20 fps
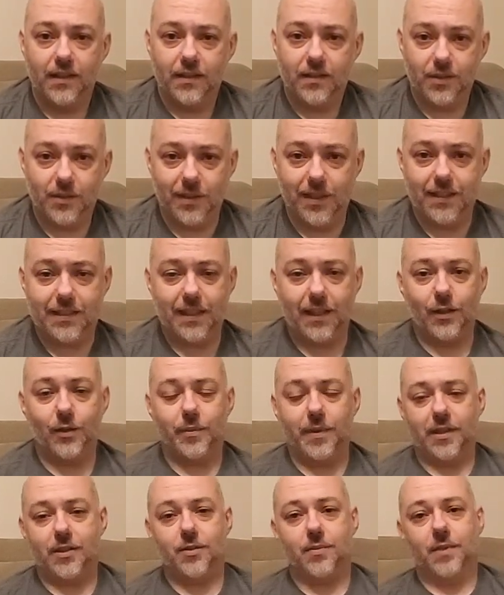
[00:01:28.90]
doing a Teo
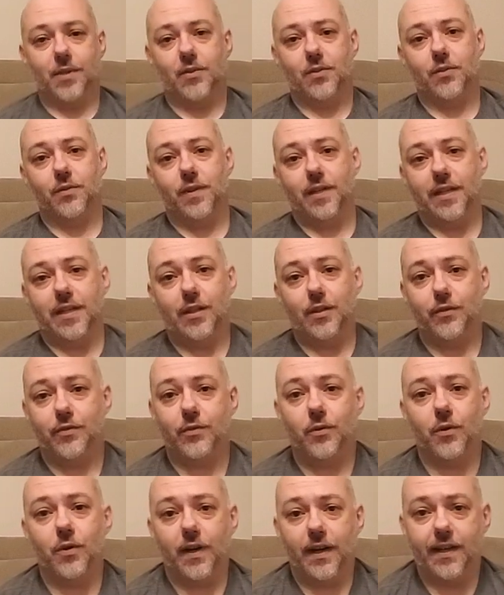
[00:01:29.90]
Matsumoto video
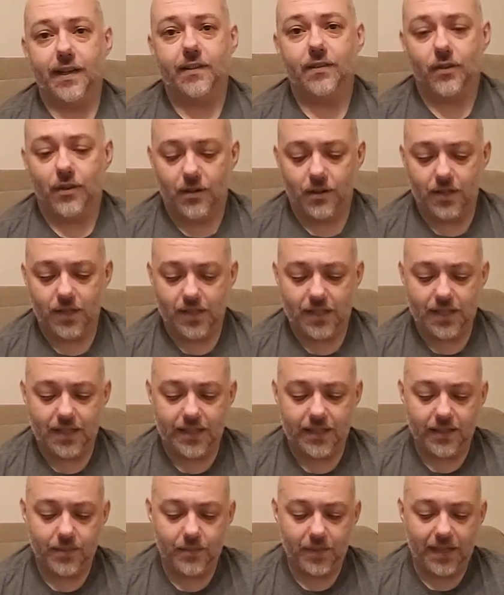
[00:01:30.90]
for a long
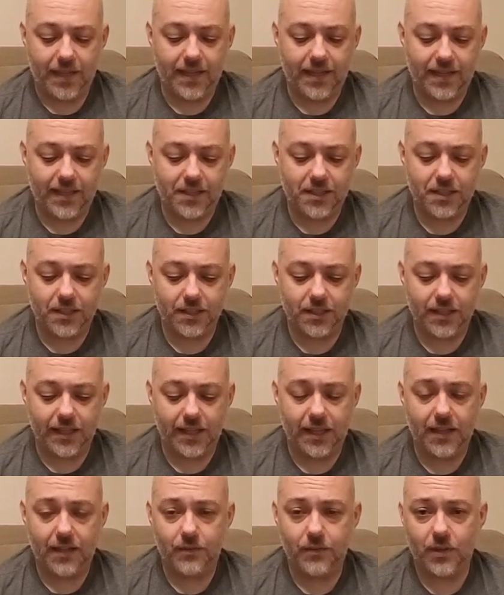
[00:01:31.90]
time. I actually
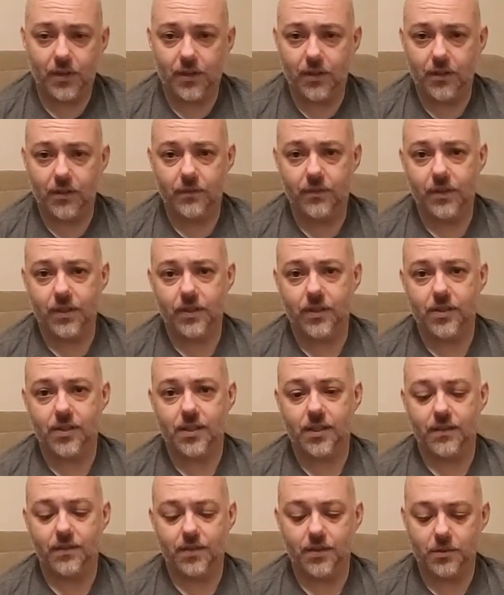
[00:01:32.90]
have all of his
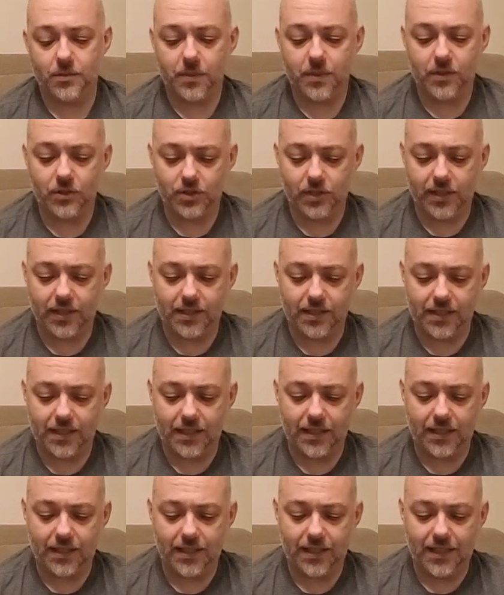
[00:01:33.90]
stuff that's been
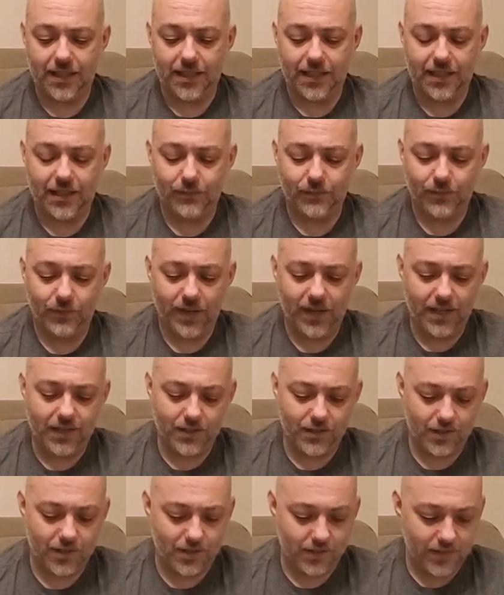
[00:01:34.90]
translated and I've read
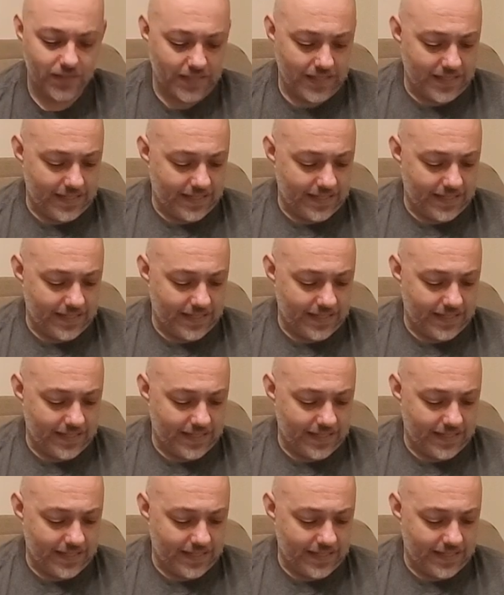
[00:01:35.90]
it all.